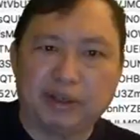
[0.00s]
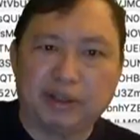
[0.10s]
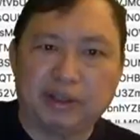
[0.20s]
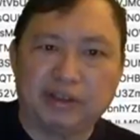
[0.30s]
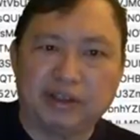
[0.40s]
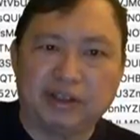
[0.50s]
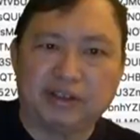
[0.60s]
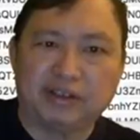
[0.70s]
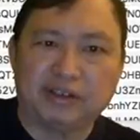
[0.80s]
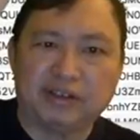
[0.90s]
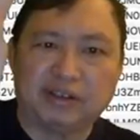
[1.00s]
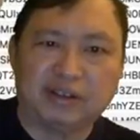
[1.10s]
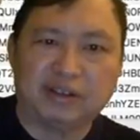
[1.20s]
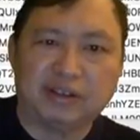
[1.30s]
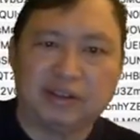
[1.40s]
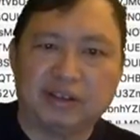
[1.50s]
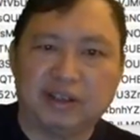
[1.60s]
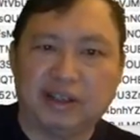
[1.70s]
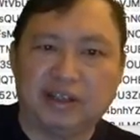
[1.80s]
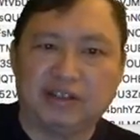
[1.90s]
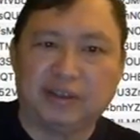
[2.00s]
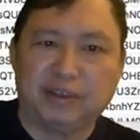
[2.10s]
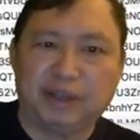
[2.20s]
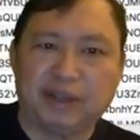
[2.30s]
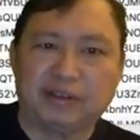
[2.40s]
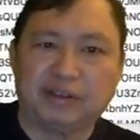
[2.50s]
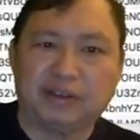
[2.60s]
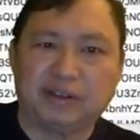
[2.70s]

it says SMS.